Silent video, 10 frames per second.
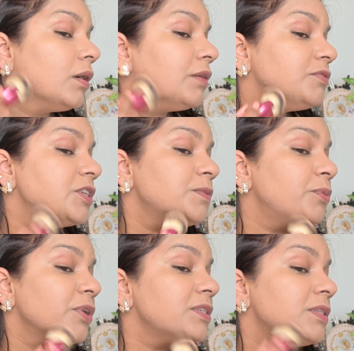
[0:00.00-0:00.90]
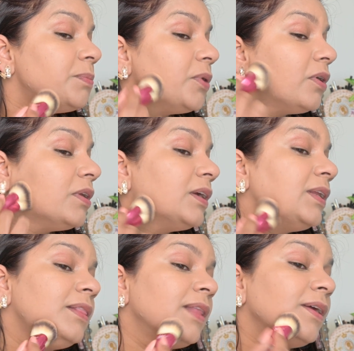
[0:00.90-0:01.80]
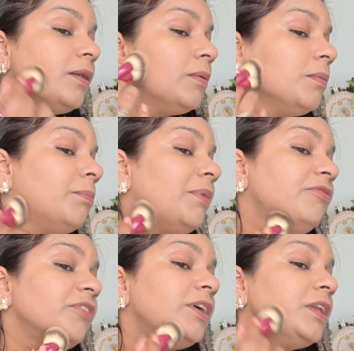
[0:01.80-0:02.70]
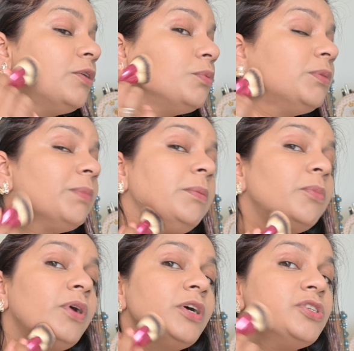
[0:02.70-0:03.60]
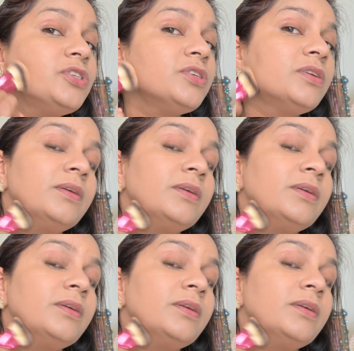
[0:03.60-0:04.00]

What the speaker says: I just press the product and then buffing it out with my brush.